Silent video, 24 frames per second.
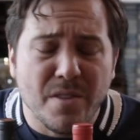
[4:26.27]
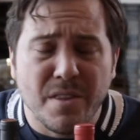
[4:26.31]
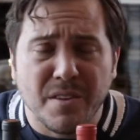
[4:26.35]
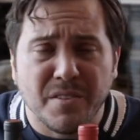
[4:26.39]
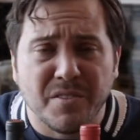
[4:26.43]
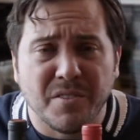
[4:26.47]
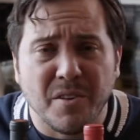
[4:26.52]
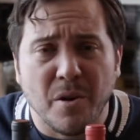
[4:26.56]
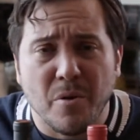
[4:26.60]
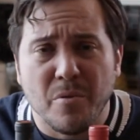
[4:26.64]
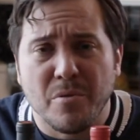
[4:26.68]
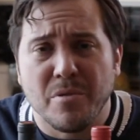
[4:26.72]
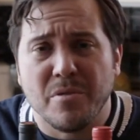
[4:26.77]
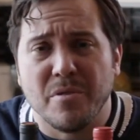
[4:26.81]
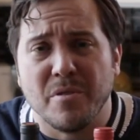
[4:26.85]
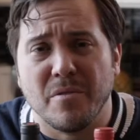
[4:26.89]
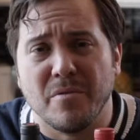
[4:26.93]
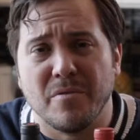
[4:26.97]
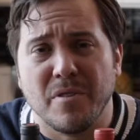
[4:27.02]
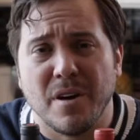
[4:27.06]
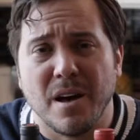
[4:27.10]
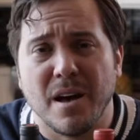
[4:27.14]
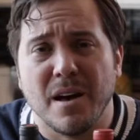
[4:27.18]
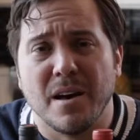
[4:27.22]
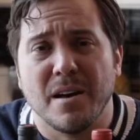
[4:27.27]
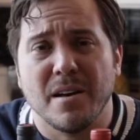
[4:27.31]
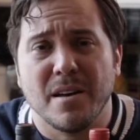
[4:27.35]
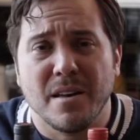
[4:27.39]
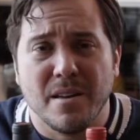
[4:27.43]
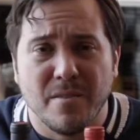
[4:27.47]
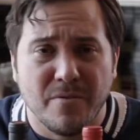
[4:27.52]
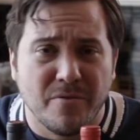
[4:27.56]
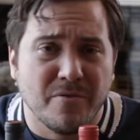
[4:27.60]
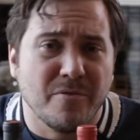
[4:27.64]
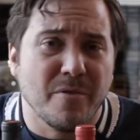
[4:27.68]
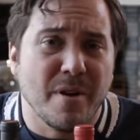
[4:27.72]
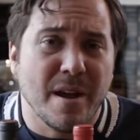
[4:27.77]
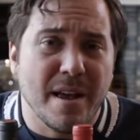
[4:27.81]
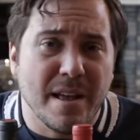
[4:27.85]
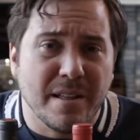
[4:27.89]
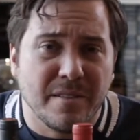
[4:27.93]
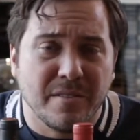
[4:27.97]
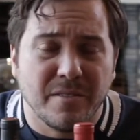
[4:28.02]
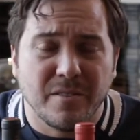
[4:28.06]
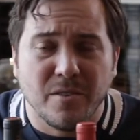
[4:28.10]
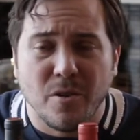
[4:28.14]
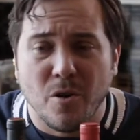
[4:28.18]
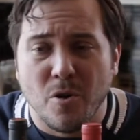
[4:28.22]
the south of in
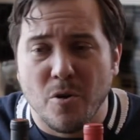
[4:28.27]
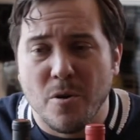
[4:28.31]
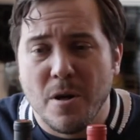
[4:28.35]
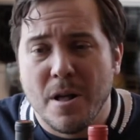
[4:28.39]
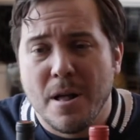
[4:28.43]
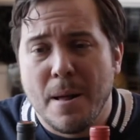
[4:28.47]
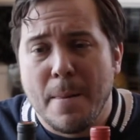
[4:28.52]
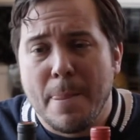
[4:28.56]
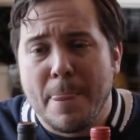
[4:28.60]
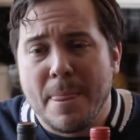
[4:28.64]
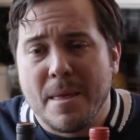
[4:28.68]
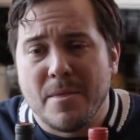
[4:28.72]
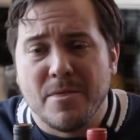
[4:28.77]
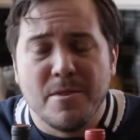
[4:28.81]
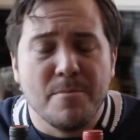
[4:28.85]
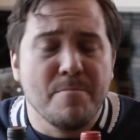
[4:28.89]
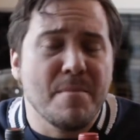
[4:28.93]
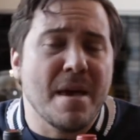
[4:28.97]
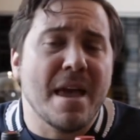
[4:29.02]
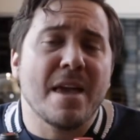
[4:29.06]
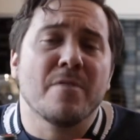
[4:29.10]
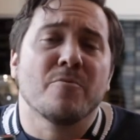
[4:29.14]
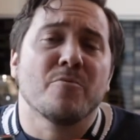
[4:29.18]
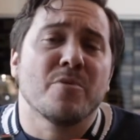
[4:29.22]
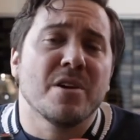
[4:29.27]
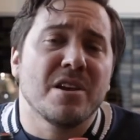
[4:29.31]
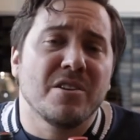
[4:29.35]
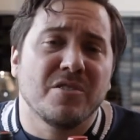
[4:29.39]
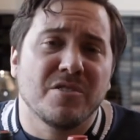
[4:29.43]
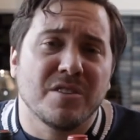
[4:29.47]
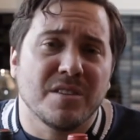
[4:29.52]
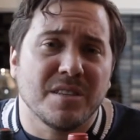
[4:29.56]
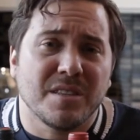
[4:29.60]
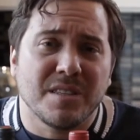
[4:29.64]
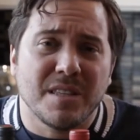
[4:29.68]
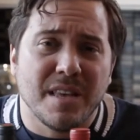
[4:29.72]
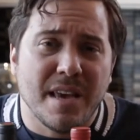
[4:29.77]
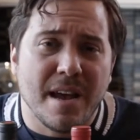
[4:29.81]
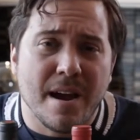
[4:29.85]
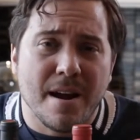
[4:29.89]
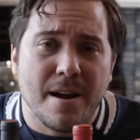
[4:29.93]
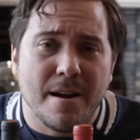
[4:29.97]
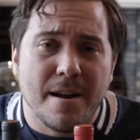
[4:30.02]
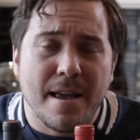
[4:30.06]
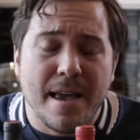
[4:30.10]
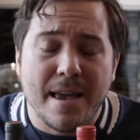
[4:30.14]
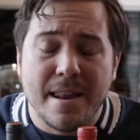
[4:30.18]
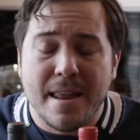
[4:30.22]
France. So the main regions
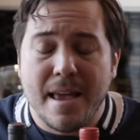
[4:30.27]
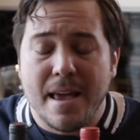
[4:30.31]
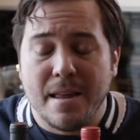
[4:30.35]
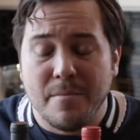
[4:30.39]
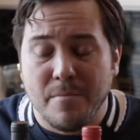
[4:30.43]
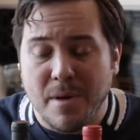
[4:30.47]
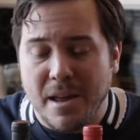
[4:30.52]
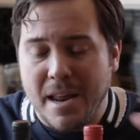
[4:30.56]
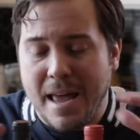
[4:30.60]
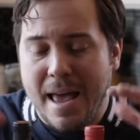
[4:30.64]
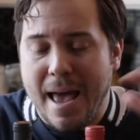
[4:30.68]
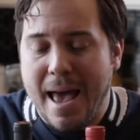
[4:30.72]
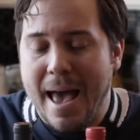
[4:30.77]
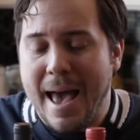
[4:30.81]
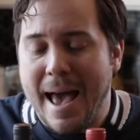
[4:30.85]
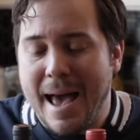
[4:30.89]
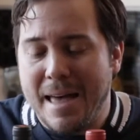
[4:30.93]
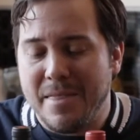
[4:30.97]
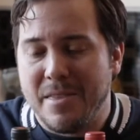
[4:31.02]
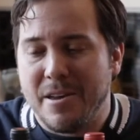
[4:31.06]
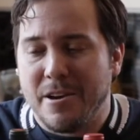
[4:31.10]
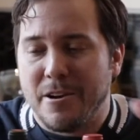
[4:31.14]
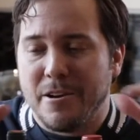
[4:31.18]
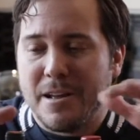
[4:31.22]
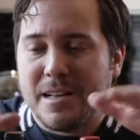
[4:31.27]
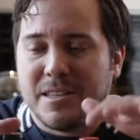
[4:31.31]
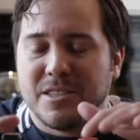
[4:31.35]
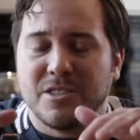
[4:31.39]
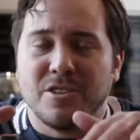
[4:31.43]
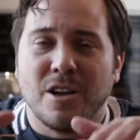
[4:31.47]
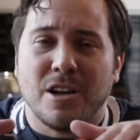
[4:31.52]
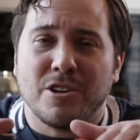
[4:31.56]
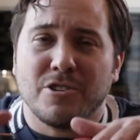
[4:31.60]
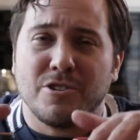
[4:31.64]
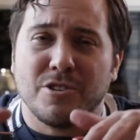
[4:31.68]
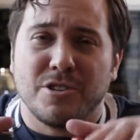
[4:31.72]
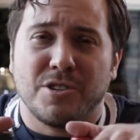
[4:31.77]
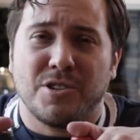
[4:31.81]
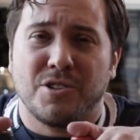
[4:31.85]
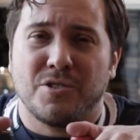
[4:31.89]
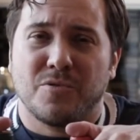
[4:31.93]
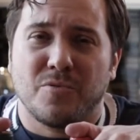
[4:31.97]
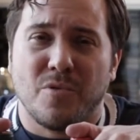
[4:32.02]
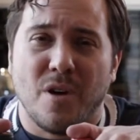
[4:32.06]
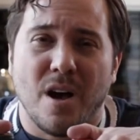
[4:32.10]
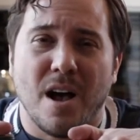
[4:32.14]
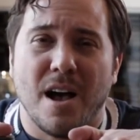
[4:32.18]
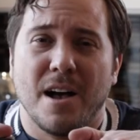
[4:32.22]
there, and might I add there, it's not just
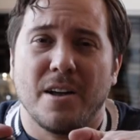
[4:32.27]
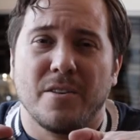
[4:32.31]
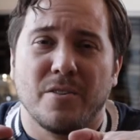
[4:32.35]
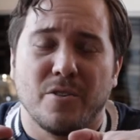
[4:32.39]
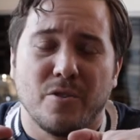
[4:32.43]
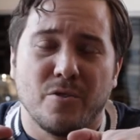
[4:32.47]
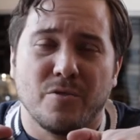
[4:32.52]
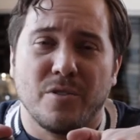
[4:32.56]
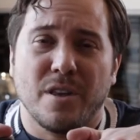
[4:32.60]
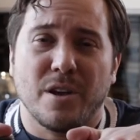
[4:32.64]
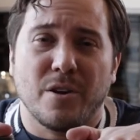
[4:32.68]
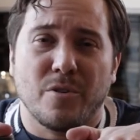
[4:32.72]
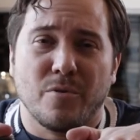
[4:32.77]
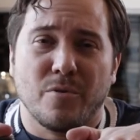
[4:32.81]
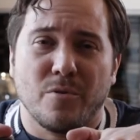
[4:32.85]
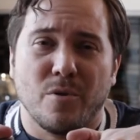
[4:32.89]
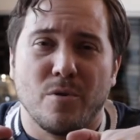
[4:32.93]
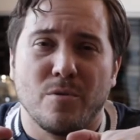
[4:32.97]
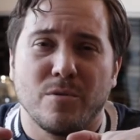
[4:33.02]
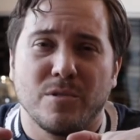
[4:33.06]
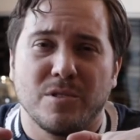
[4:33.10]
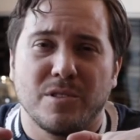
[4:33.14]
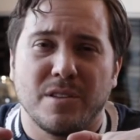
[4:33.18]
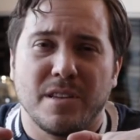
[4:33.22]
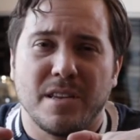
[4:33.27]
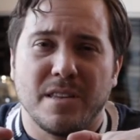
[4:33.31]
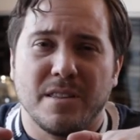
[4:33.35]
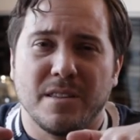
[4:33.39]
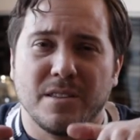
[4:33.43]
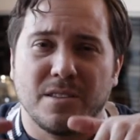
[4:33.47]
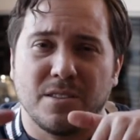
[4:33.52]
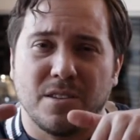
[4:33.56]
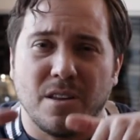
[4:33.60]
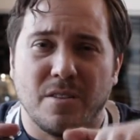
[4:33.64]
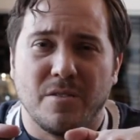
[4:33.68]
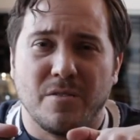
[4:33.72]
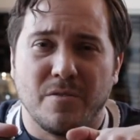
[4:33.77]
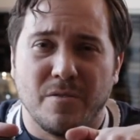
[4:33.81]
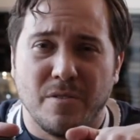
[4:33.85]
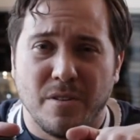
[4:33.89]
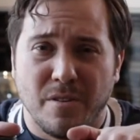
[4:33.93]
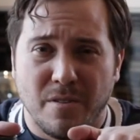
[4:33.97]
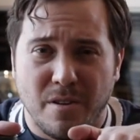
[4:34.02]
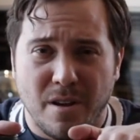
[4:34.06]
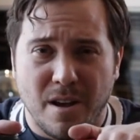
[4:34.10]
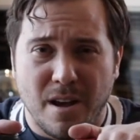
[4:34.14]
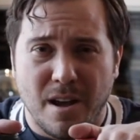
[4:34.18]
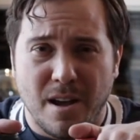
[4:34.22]
Syrah that grows in the southern
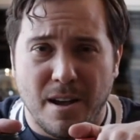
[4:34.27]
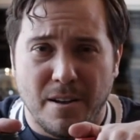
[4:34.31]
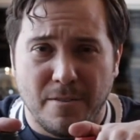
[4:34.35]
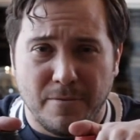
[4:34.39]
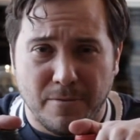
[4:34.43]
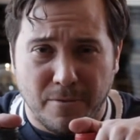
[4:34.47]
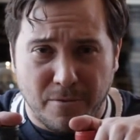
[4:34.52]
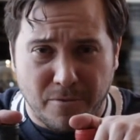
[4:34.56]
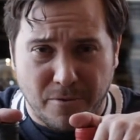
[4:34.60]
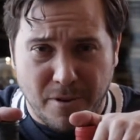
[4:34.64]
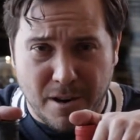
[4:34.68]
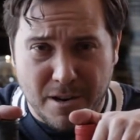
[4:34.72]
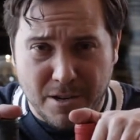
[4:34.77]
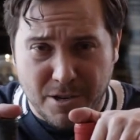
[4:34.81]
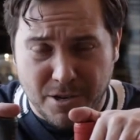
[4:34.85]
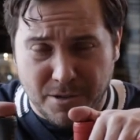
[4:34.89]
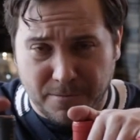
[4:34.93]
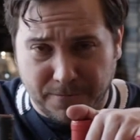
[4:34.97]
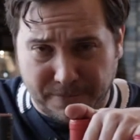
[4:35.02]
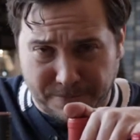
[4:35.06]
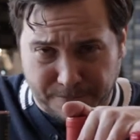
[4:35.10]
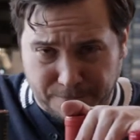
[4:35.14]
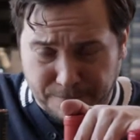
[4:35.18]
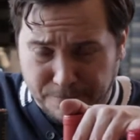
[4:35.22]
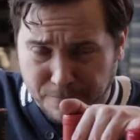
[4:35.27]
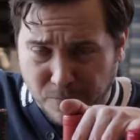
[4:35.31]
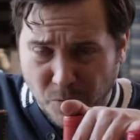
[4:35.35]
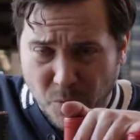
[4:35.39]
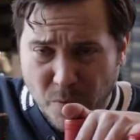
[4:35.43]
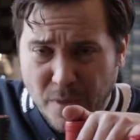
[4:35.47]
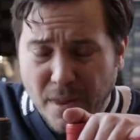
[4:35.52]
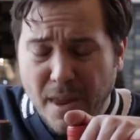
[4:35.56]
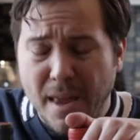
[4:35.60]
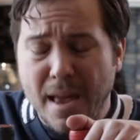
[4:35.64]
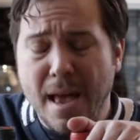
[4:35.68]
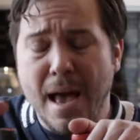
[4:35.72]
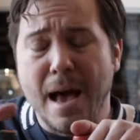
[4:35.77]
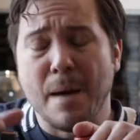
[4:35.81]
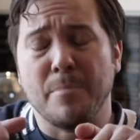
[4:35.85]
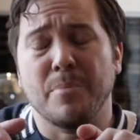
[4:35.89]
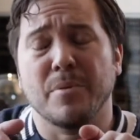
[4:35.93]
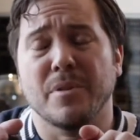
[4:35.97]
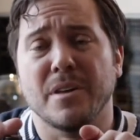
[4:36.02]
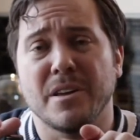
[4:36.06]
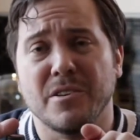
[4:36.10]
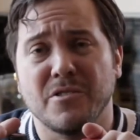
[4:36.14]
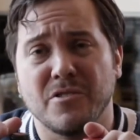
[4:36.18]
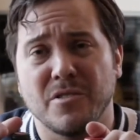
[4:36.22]
French
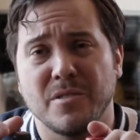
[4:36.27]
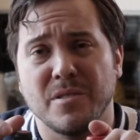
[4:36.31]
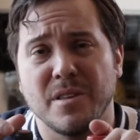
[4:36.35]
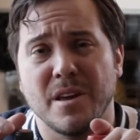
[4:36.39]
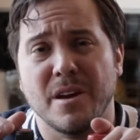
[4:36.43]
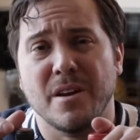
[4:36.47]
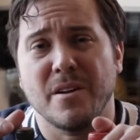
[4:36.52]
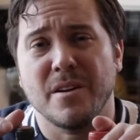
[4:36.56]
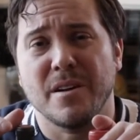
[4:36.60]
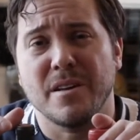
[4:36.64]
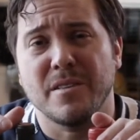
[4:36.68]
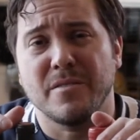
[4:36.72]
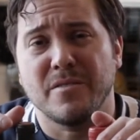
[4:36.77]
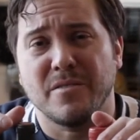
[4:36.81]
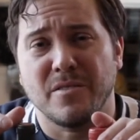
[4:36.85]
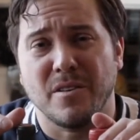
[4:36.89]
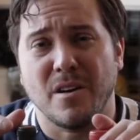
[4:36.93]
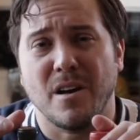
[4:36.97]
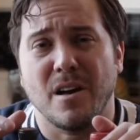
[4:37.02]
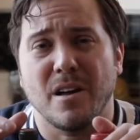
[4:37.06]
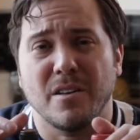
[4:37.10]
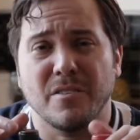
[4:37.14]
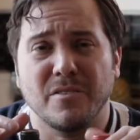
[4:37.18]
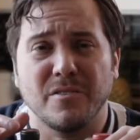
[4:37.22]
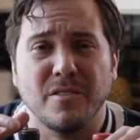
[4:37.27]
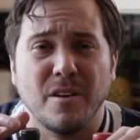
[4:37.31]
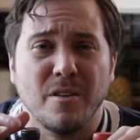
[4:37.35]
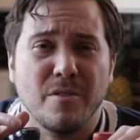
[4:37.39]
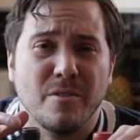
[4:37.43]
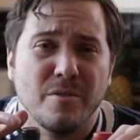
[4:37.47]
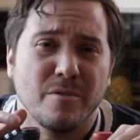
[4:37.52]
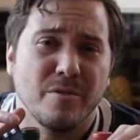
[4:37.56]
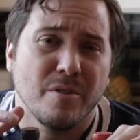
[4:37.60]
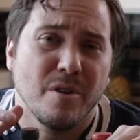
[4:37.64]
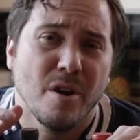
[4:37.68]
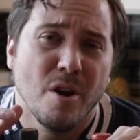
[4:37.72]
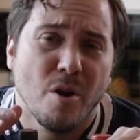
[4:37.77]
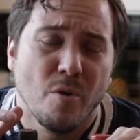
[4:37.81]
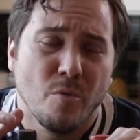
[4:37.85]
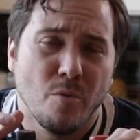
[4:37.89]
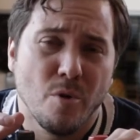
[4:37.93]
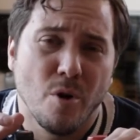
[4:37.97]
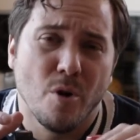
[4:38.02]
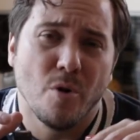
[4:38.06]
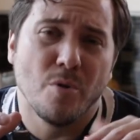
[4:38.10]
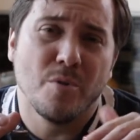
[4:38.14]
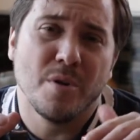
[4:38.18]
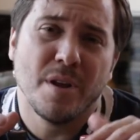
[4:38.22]
appellation there in southern
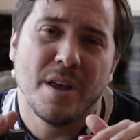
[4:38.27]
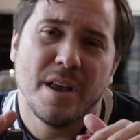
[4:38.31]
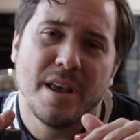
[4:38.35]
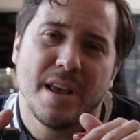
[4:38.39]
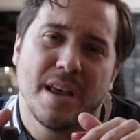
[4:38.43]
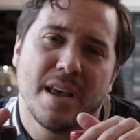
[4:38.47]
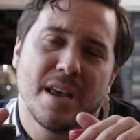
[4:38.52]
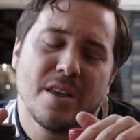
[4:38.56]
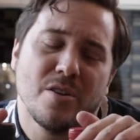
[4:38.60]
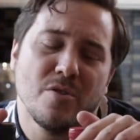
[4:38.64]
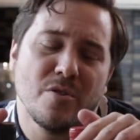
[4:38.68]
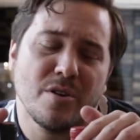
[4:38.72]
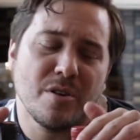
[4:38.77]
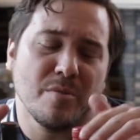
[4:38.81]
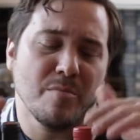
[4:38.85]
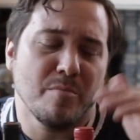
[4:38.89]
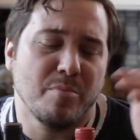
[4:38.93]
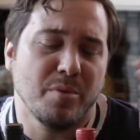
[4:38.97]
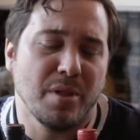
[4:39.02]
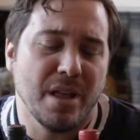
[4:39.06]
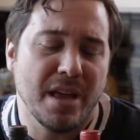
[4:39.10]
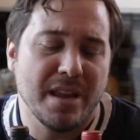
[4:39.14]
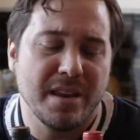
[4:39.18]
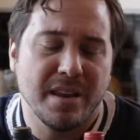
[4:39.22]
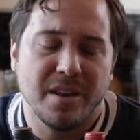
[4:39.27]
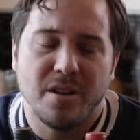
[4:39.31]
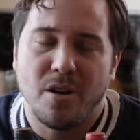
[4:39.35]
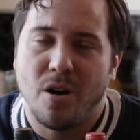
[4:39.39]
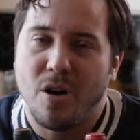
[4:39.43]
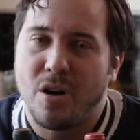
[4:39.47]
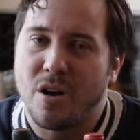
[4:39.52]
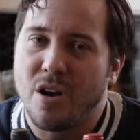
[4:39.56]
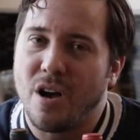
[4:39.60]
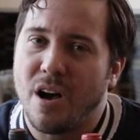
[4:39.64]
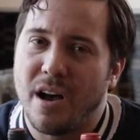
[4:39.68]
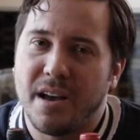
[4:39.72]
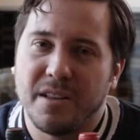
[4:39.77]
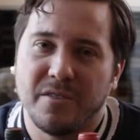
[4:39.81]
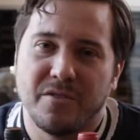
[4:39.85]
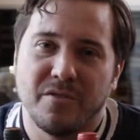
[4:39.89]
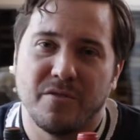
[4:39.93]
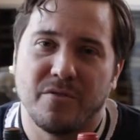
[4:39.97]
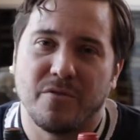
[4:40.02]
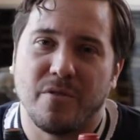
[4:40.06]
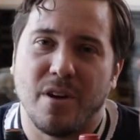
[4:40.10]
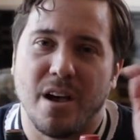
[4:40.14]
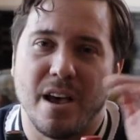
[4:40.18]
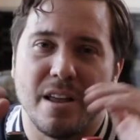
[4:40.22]
Rhone. You can blend in all kinds
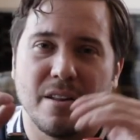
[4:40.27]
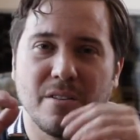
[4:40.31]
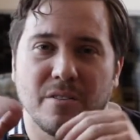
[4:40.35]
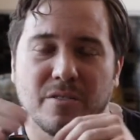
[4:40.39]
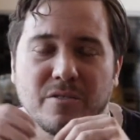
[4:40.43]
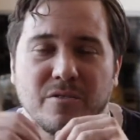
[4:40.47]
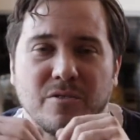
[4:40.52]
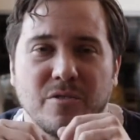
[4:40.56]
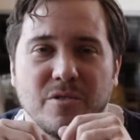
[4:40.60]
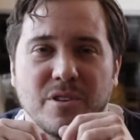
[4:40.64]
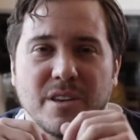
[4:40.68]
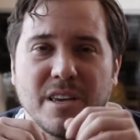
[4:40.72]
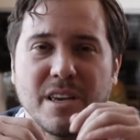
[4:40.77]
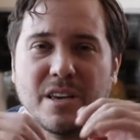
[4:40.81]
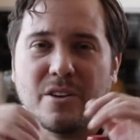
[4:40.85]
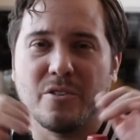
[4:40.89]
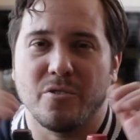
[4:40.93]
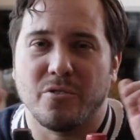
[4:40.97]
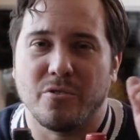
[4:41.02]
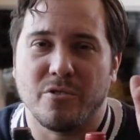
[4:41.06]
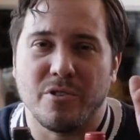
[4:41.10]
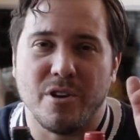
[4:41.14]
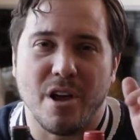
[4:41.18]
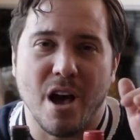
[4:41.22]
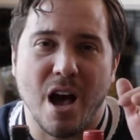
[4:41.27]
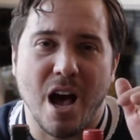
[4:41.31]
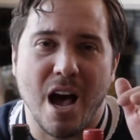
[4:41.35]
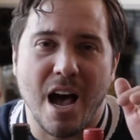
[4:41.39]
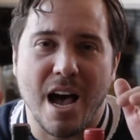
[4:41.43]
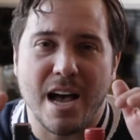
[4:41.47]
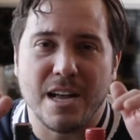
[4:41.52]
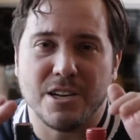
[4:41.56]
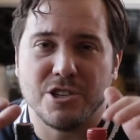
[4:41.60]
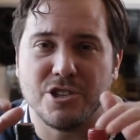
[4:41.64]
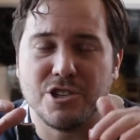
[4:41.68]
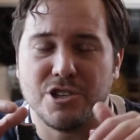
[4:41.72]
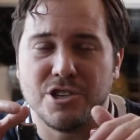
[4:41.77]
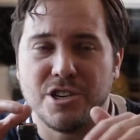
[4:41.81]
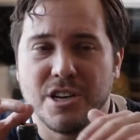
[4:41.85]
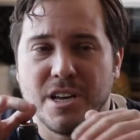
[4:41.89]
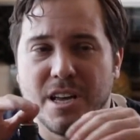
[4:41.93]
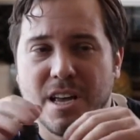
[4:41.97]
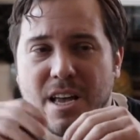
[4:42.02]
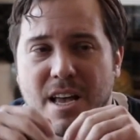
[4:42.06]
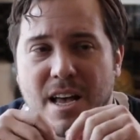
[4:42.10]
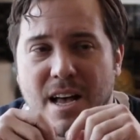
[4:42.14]
of varietals. So you get Grenache,